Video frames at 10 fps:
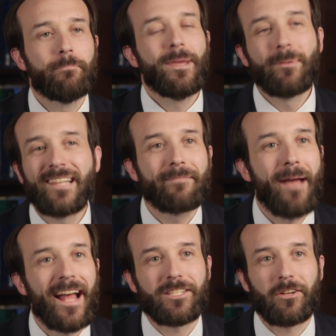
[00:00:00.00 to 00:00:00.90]
People like
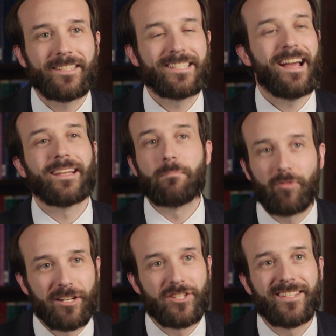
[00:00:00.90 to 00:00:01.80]
Mats aren't designing
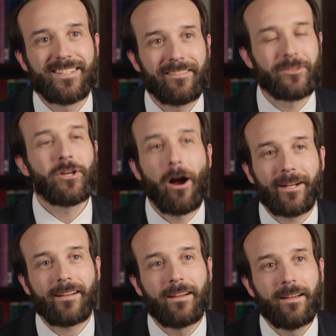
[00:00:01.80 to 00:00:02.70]
bridges, they're
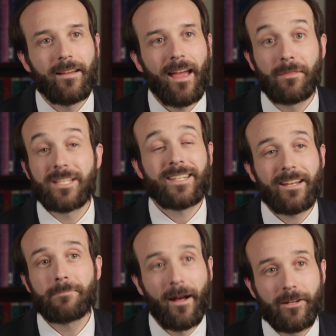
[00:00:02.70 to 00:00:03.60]
talking, and the
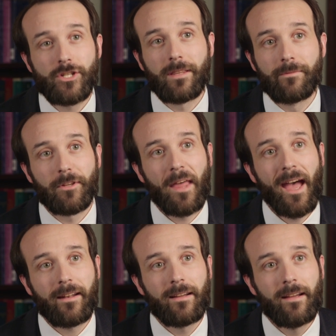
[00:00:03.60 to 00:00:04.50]
state is punishing them for
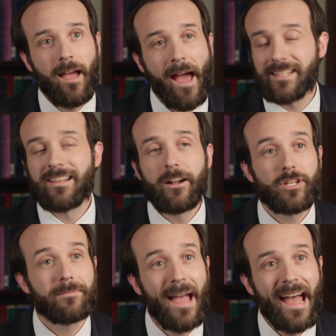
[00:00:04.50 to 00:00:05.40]
that. And it's not
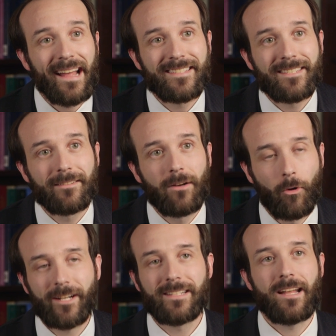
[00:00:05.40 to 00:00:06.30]
just Mats.
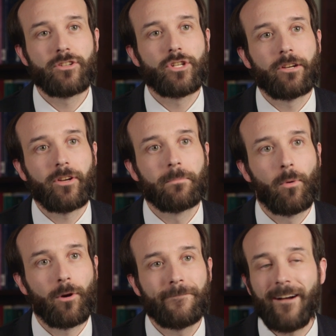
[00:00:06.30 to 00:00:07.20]
Oregon's engineering
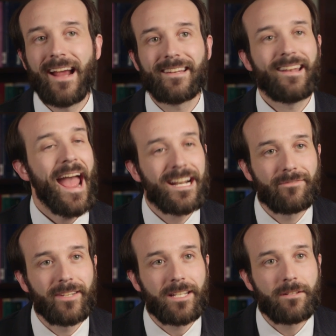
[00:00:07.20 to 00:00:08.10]
board fined an
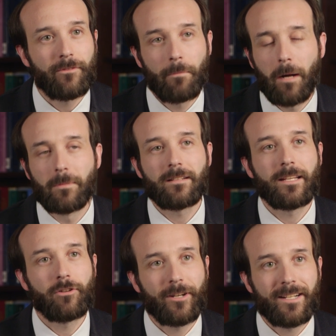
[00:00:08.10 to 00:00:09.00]
activist for
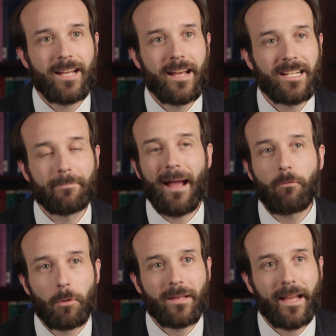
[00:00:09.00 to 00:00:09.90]
publicly criticizing a
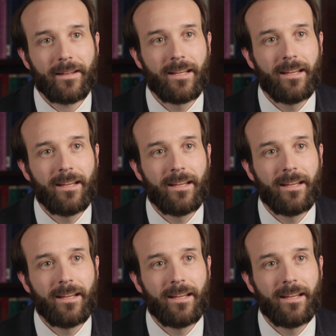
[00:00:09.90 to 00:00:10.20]
power plant.